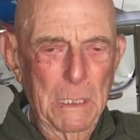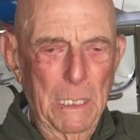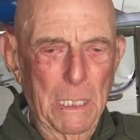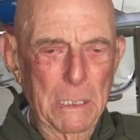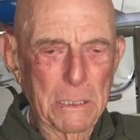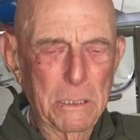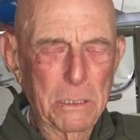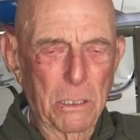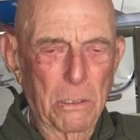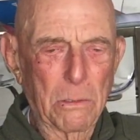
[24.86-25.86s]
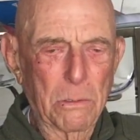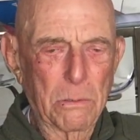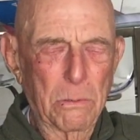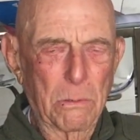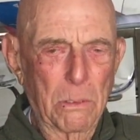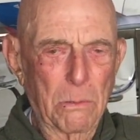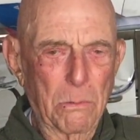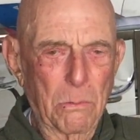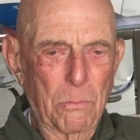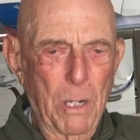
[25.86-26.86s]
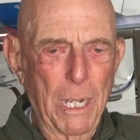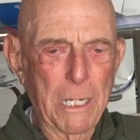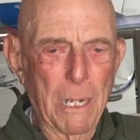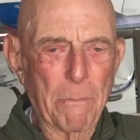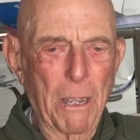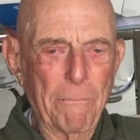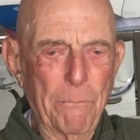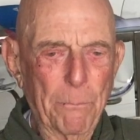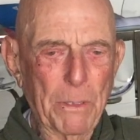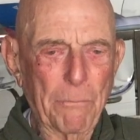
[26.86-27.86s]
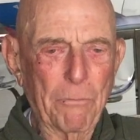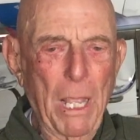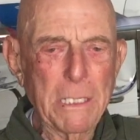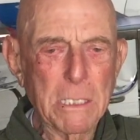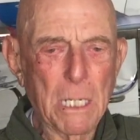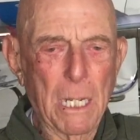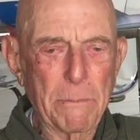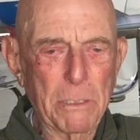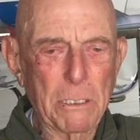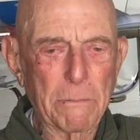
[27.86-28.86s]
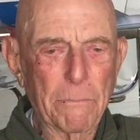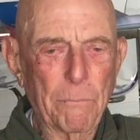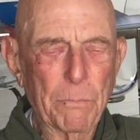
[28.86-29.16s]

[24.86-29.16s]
And so I got my flight time in